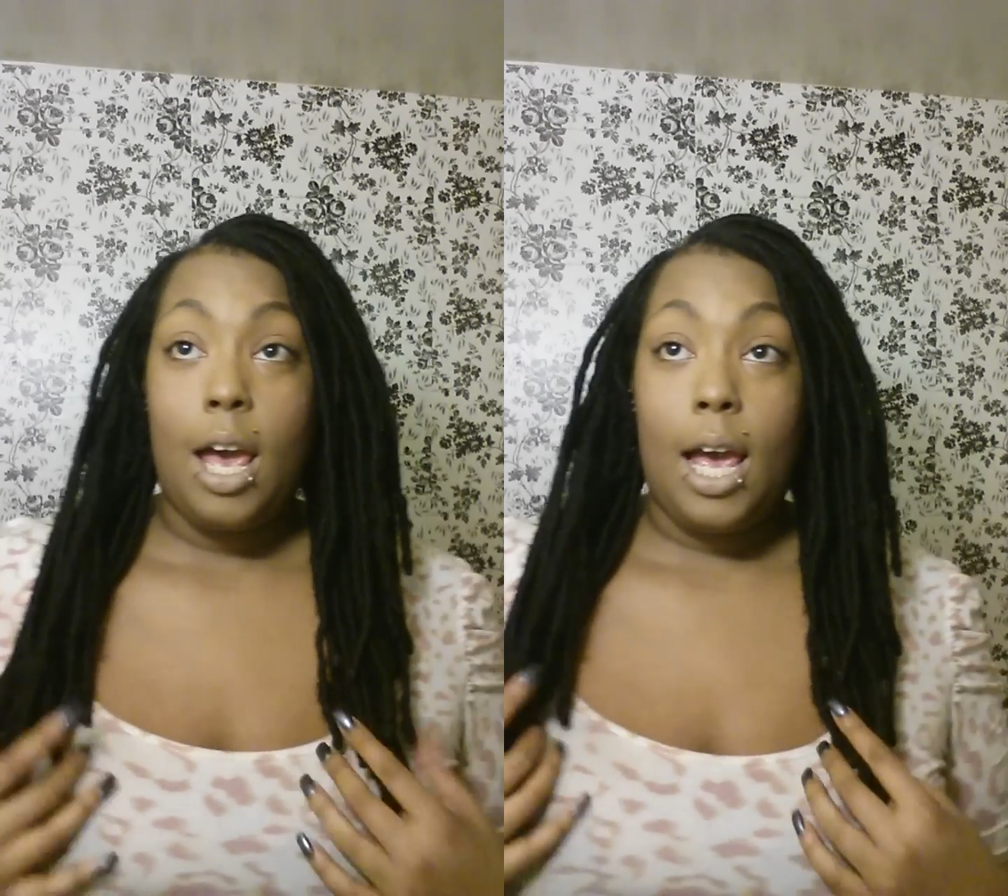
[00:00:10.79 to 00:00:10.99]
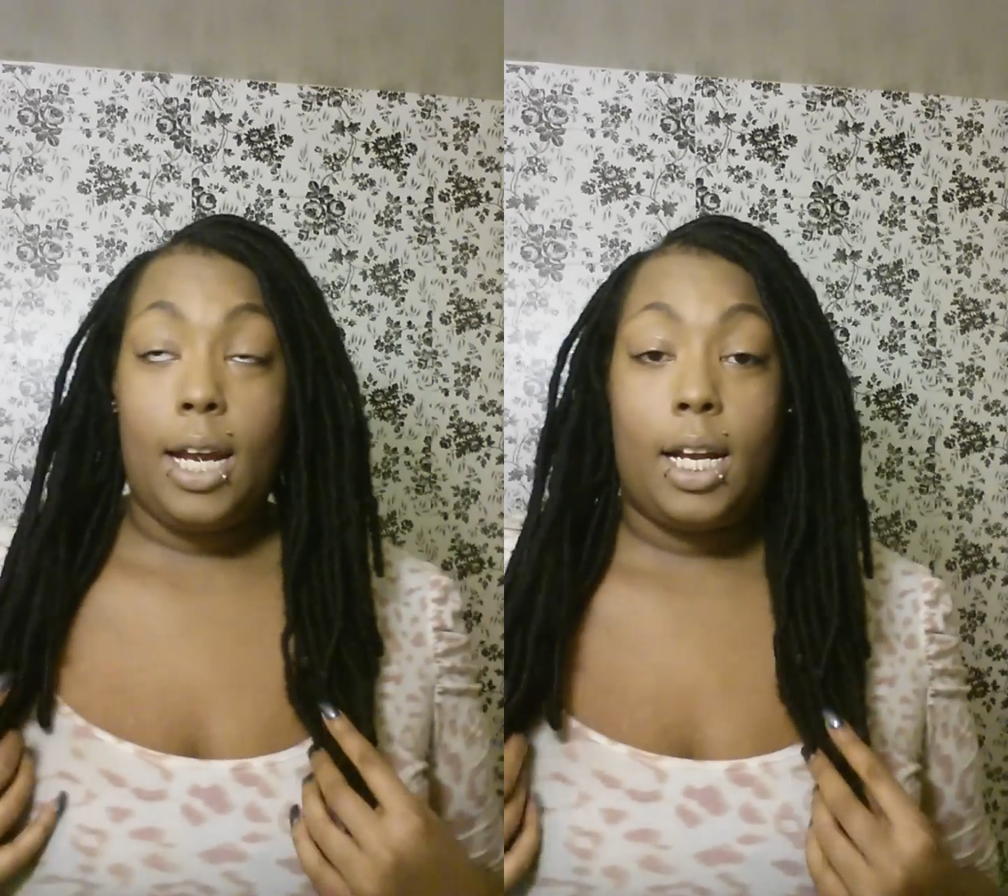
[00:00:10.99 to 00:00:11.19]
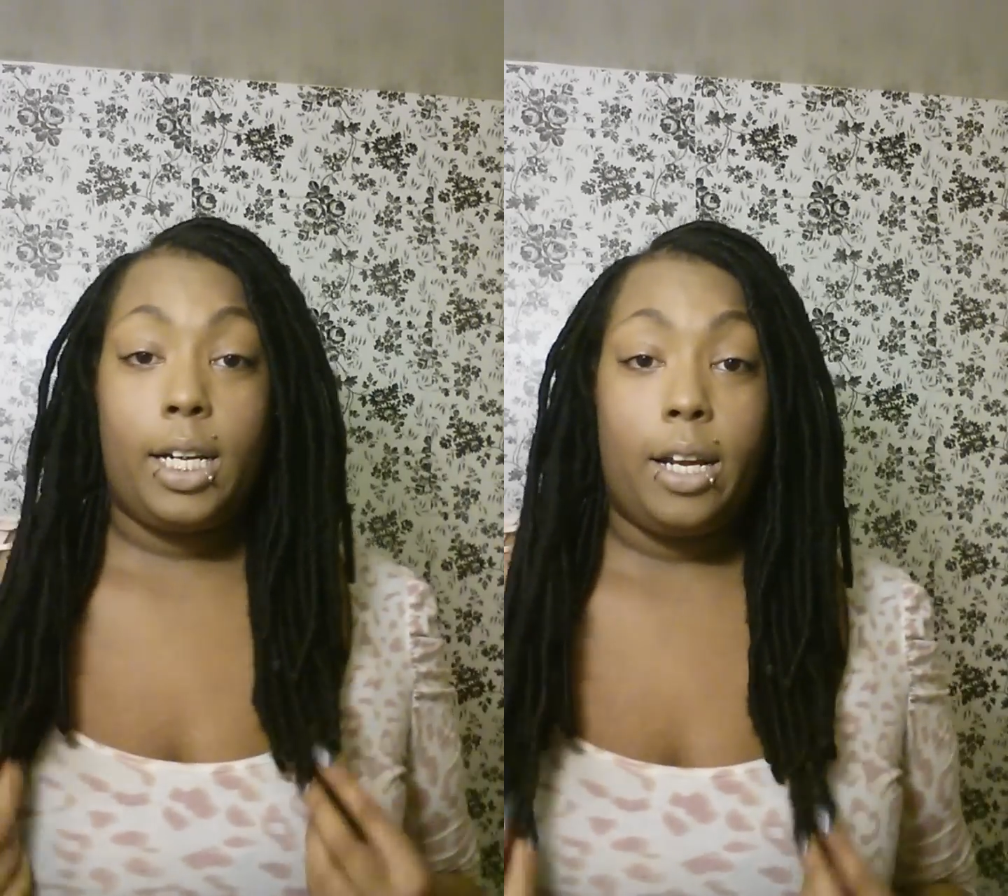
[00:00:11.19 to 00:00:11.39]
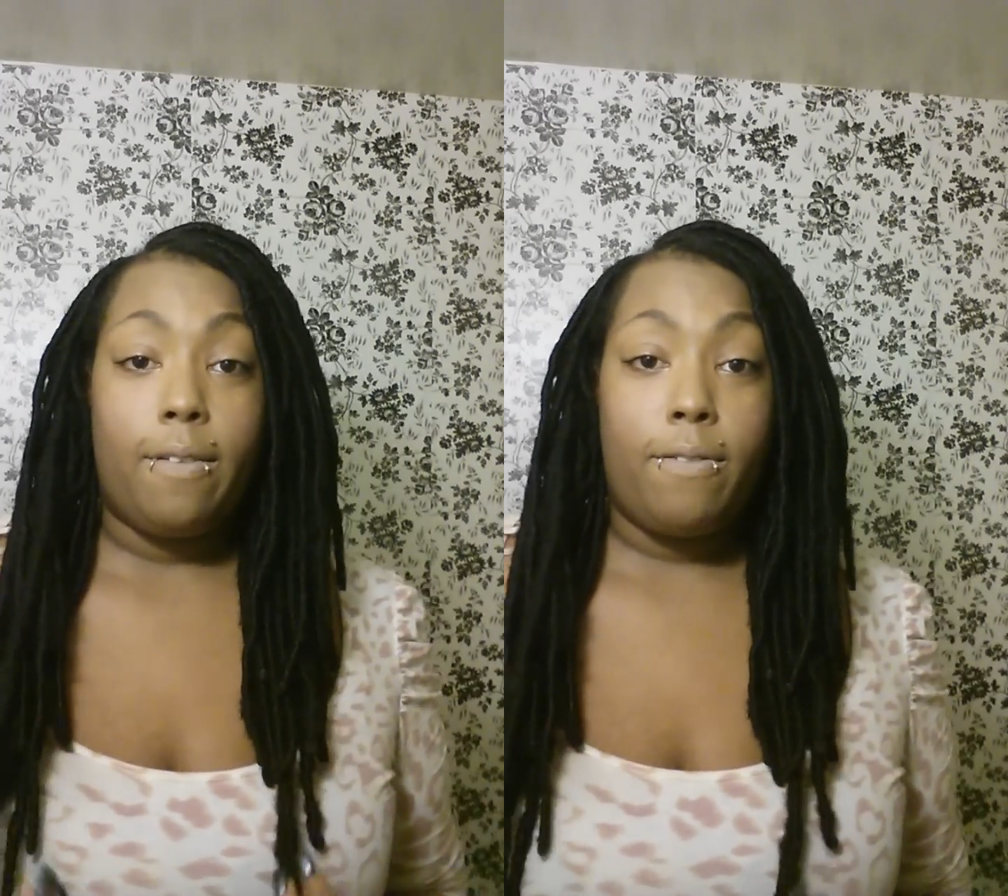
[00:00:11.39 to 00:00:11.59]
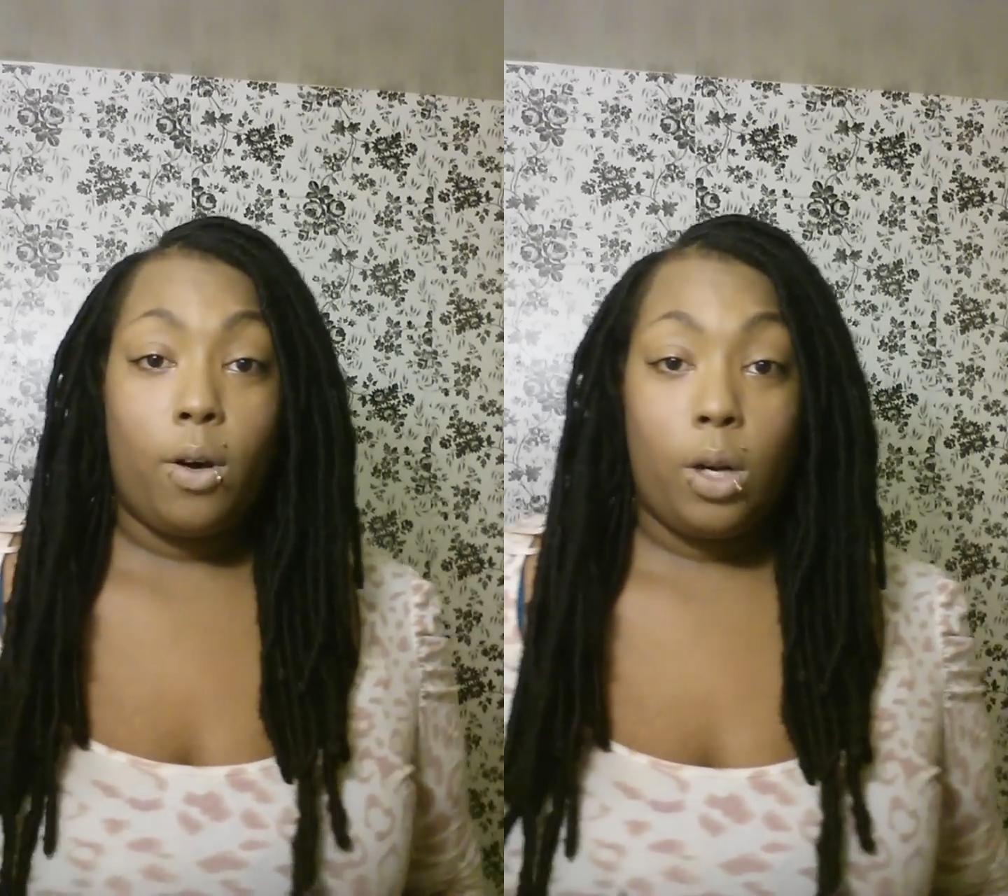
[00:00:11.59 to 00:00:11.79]
And I
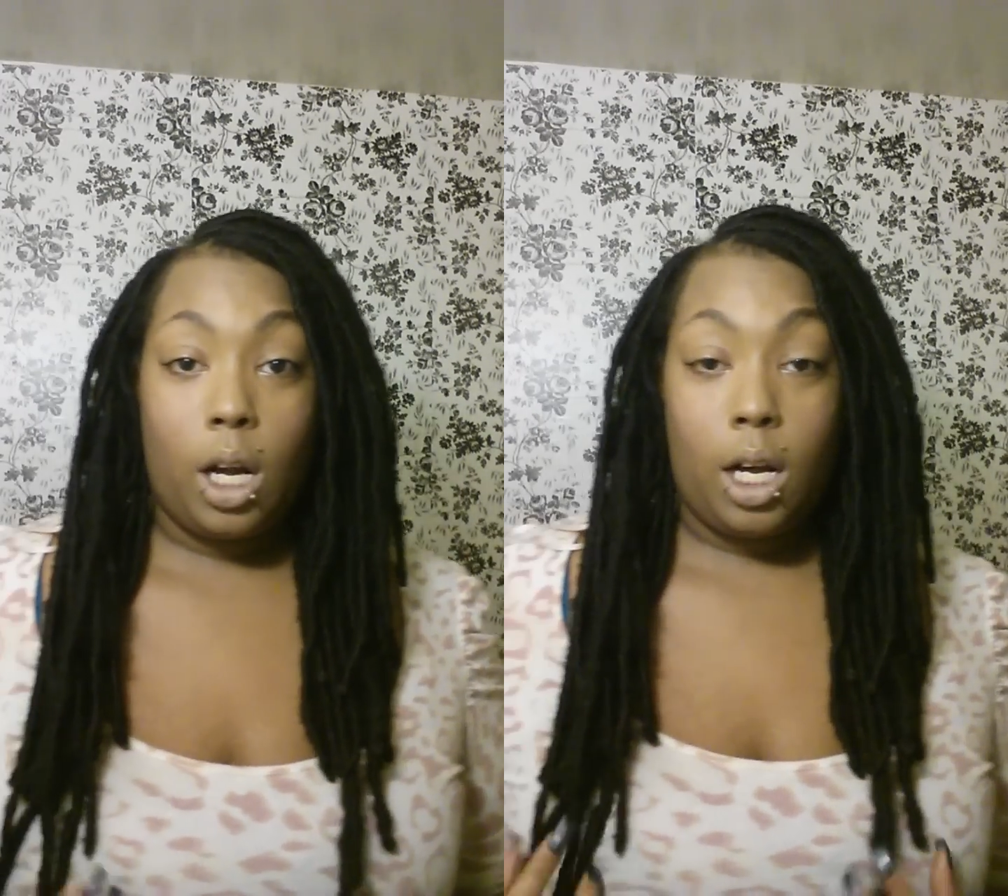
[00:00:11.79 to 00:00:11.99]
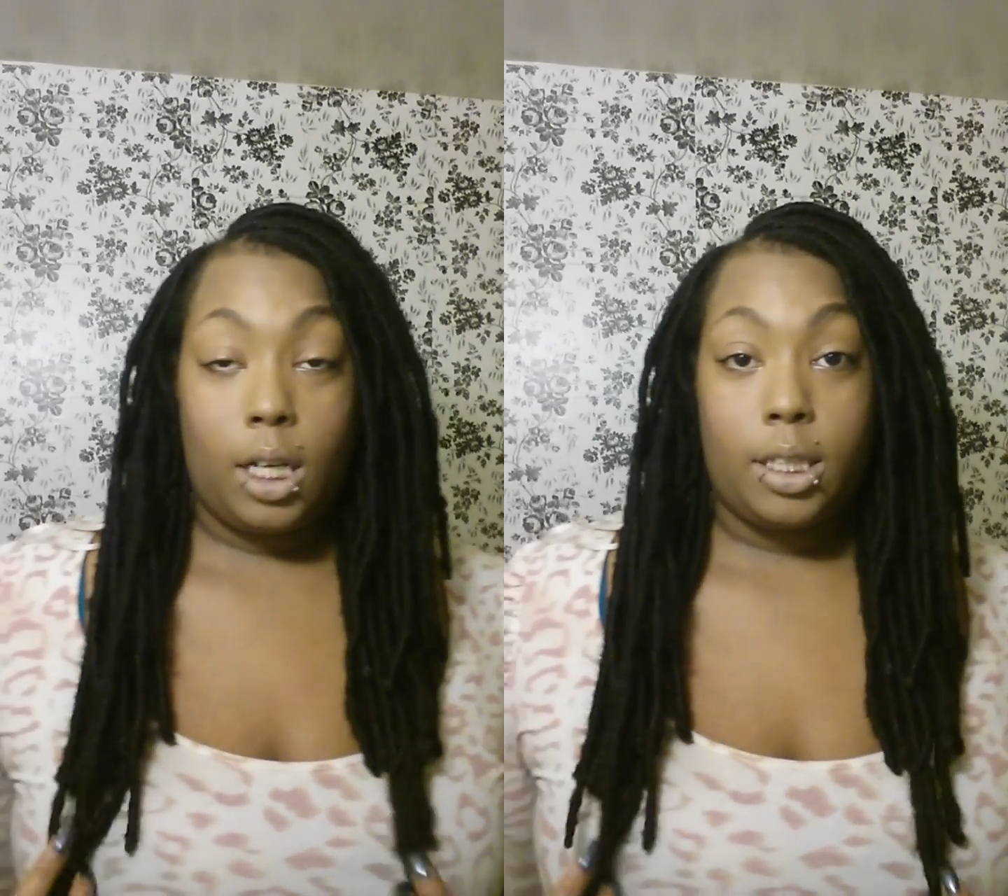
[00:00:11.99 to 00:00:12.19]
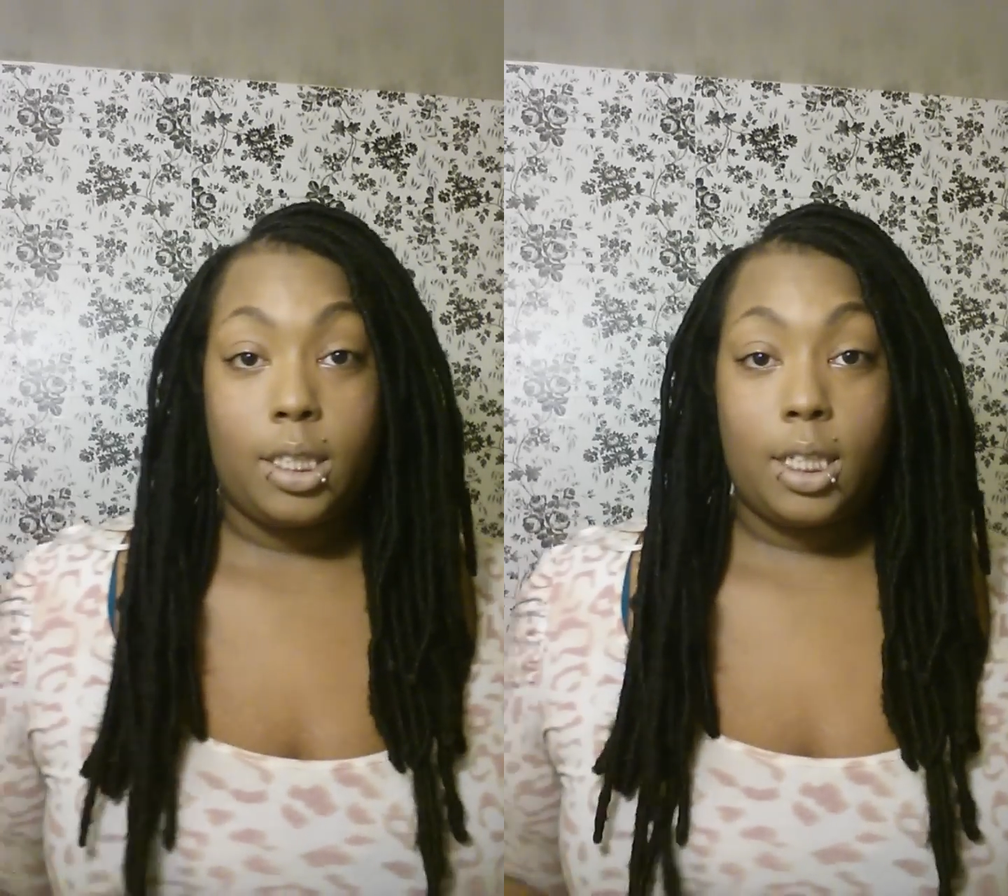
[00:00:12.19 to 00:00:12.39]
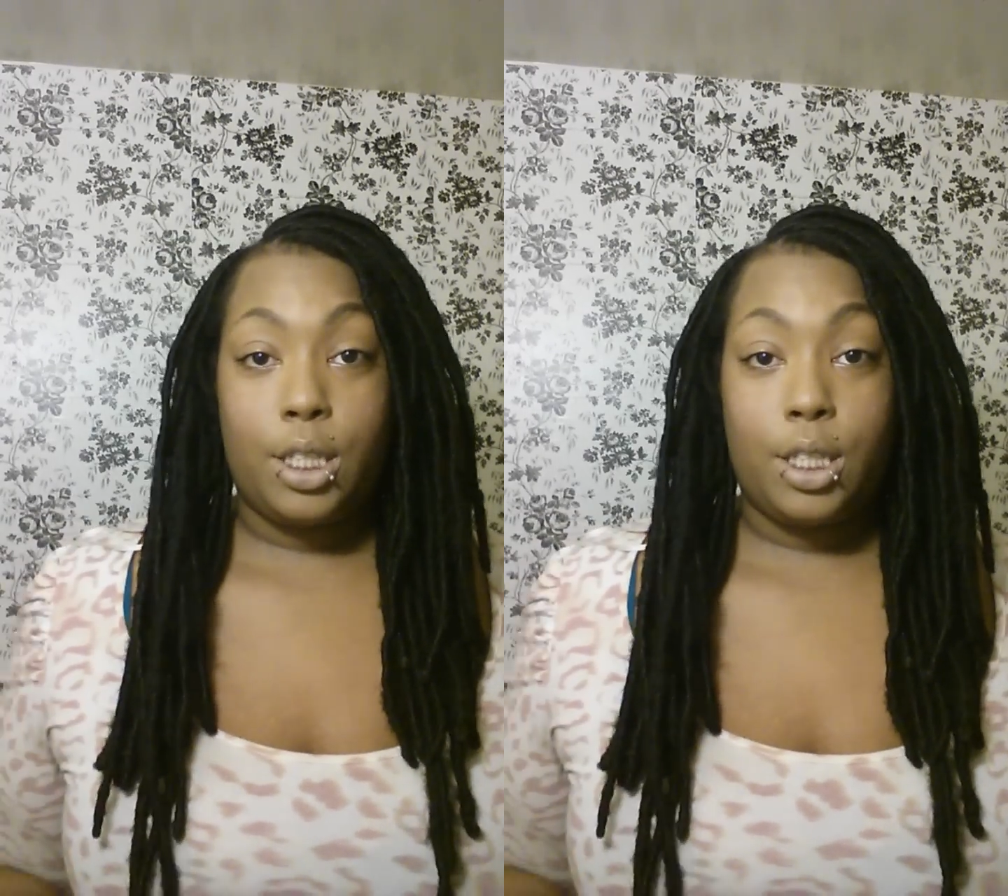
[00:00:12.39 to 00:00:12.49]
did faux locks,